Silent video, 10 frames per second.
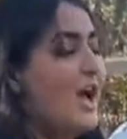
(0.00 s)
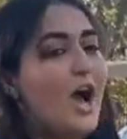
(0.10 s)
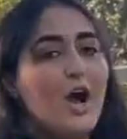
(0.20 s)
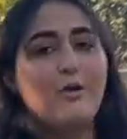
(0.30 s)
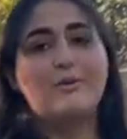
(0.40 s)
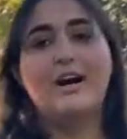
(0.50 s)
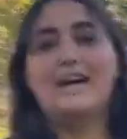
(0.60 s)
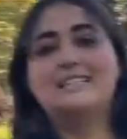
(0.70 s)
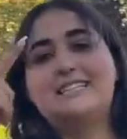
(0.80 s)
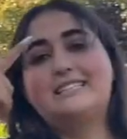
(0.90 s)
Oh,
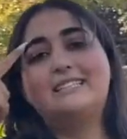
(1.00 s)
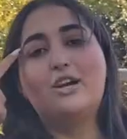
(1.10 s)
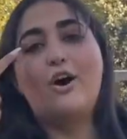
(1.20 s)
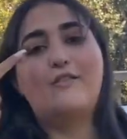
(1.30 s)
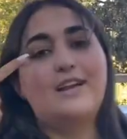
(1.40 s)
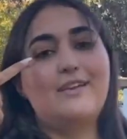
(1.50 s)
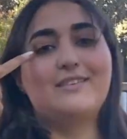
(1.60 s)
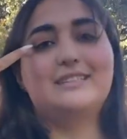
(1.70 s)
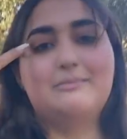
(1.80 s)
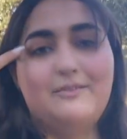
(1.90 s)
this is Alva gave it
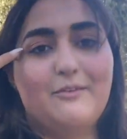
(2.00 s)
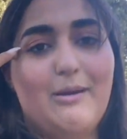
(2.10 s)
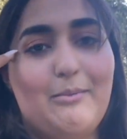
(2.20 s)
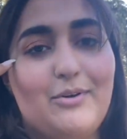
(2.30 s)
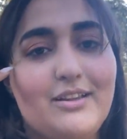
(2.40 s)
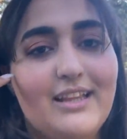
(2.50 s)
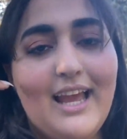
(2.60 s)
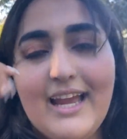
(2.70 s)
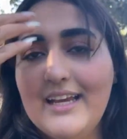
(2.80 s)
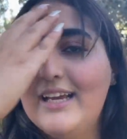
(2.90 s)
to me for my
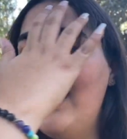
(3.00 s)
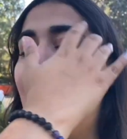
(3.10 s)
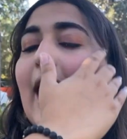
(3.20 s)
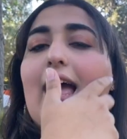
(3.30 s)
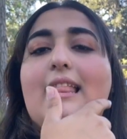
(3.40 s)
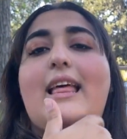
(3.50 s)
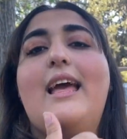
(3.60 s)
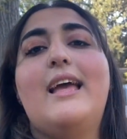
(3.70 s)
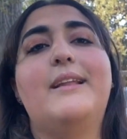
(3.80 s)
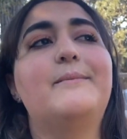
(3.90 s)
birthday. And
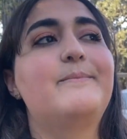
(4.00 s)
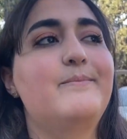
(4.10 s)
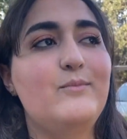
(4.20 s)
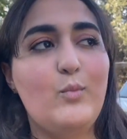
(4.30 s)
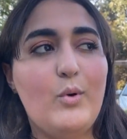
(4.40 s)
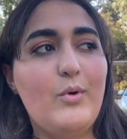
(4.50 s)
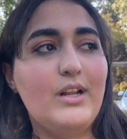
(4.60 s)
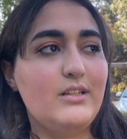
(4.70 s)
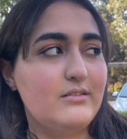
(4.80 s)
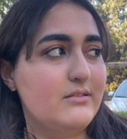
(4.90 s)
then, what
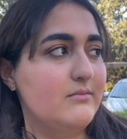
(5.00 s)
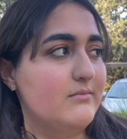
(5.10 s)
else?